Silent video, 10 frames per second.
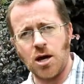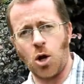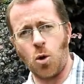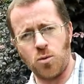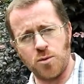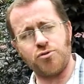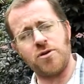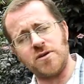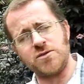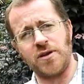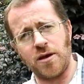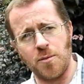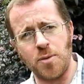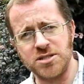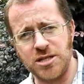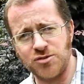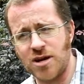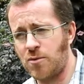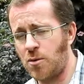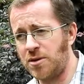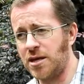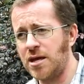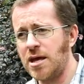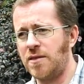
along with the previous video, the Butterley Tramroad we did,